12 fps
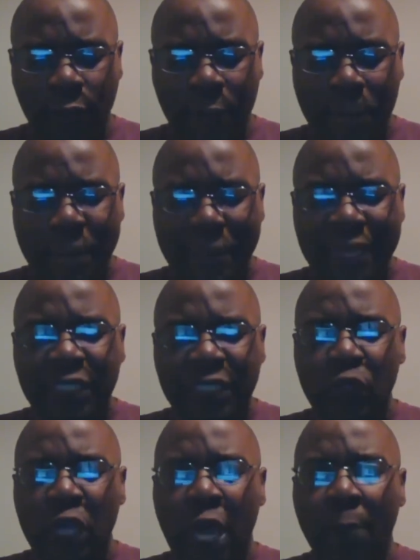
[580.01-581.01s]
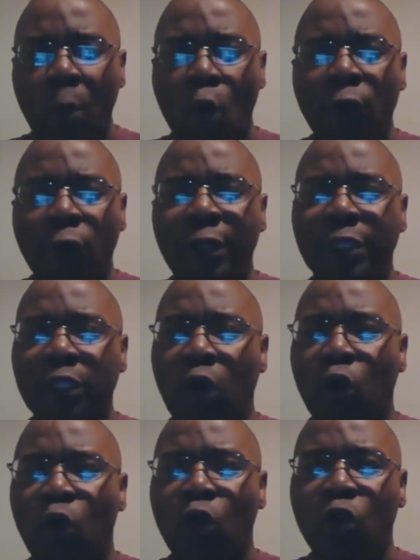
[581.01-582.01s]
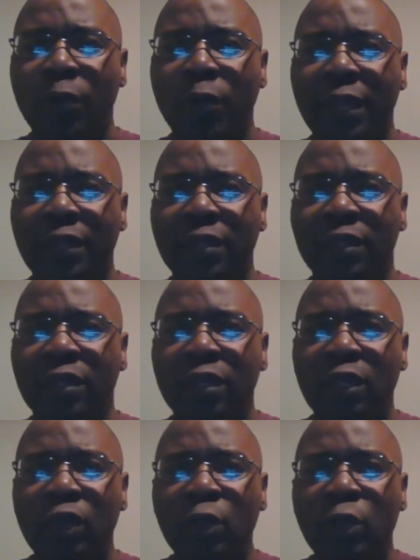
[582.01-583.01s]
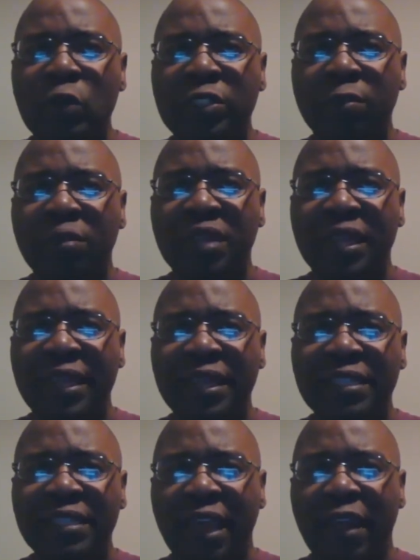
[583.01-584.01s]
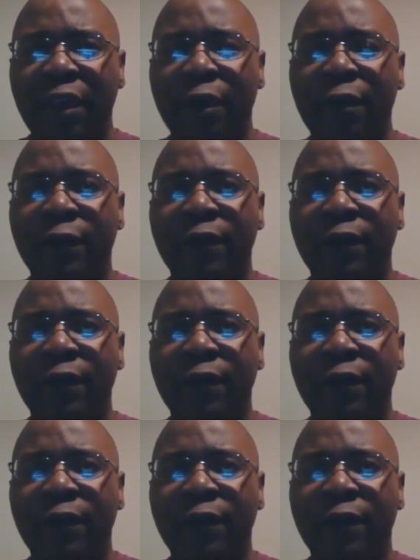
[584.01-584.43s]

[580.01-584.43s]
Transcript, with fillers: me to come over his home and do some things there.